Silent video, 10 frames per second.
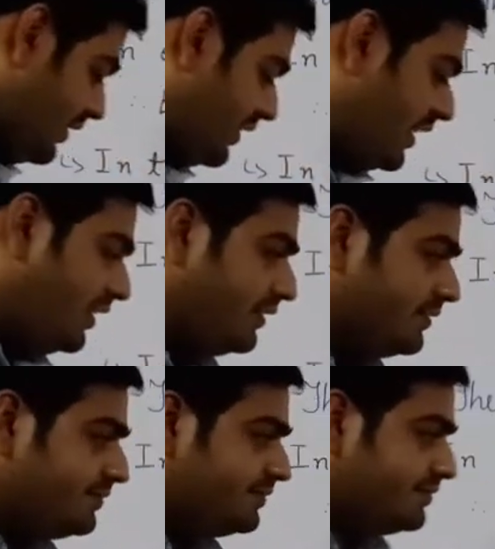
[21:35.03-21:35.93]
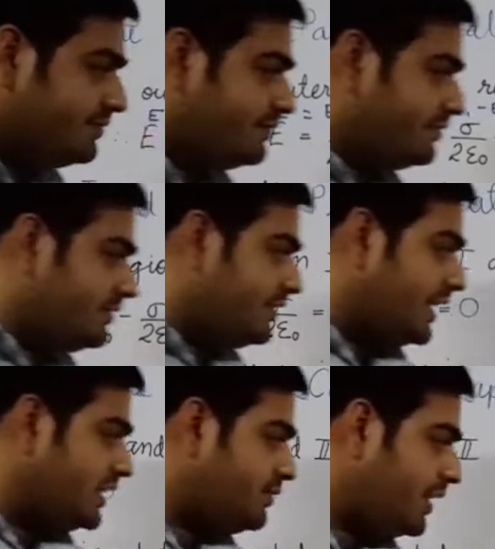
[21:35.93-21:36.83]
D,
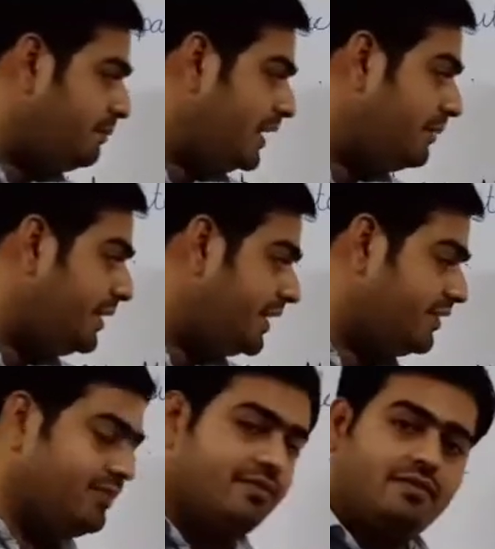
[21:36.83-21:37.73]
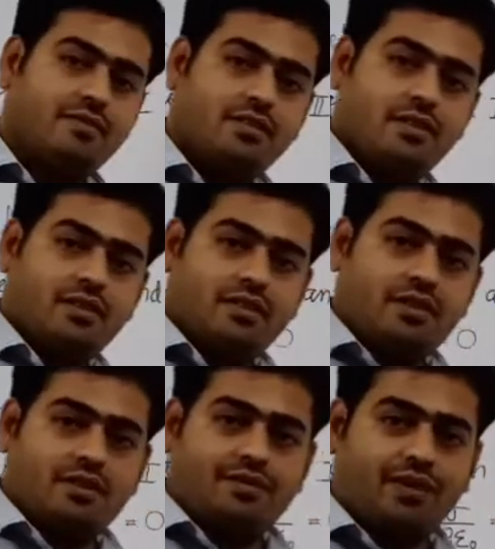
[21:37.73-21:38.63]
that is 1 millimeter.
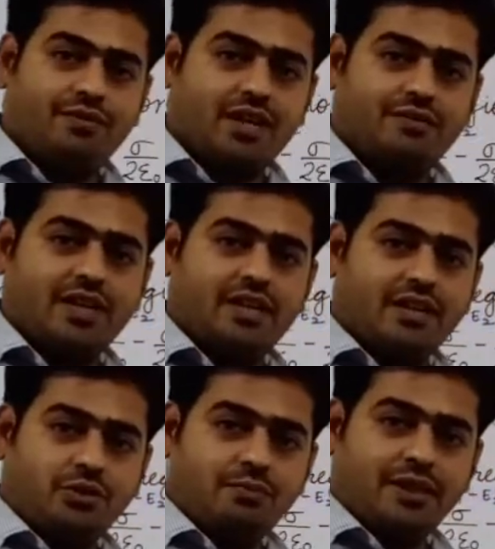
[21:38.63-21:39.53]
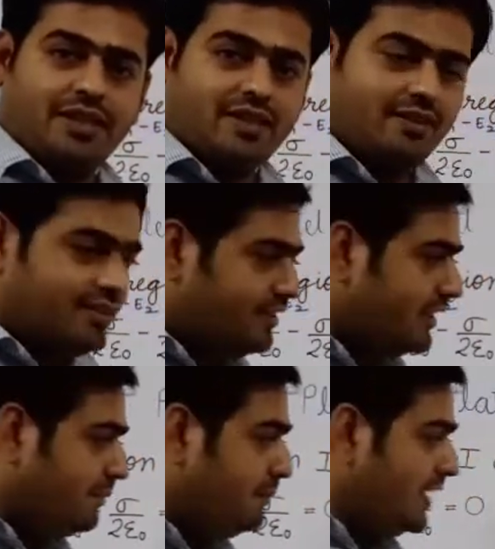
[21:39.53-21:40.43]
When we convert it into meter,
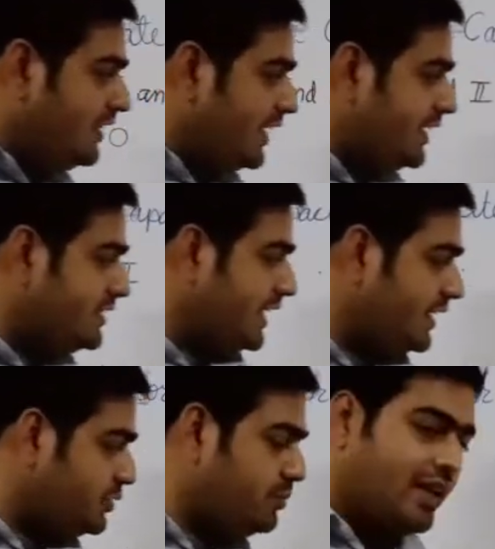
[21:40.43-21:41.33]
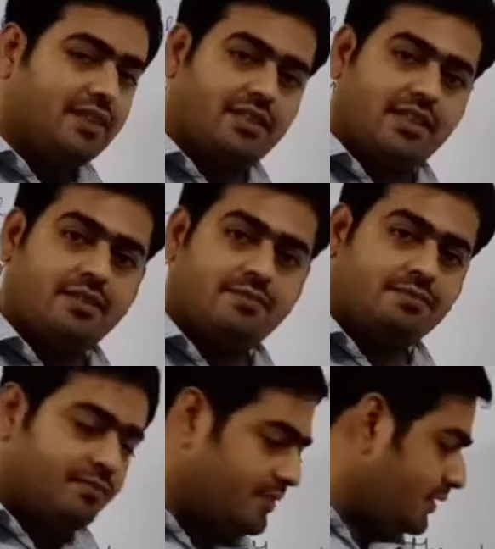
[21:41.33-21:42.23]
then milli, that is 10 raised to minus 3.
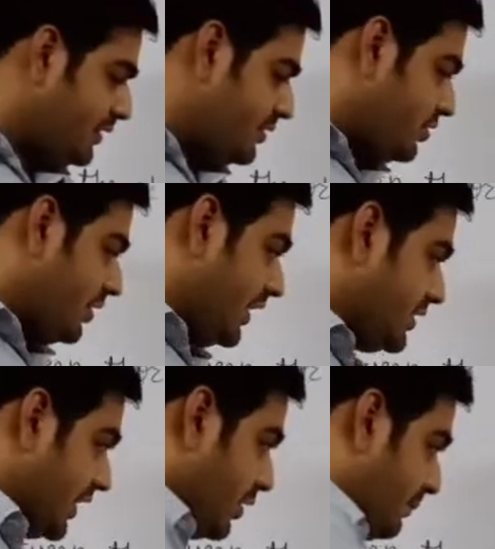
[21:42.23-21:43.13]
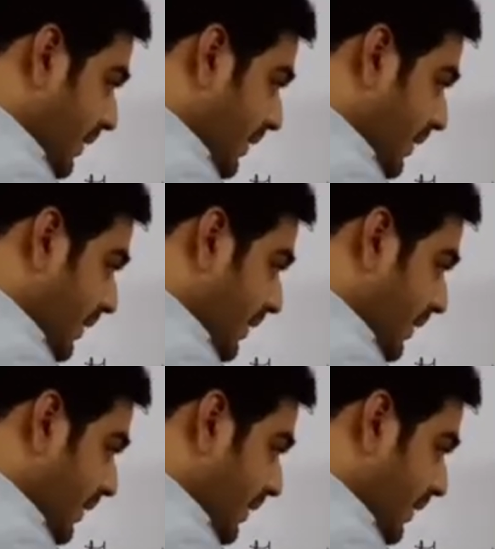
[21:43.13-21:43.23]
So instead of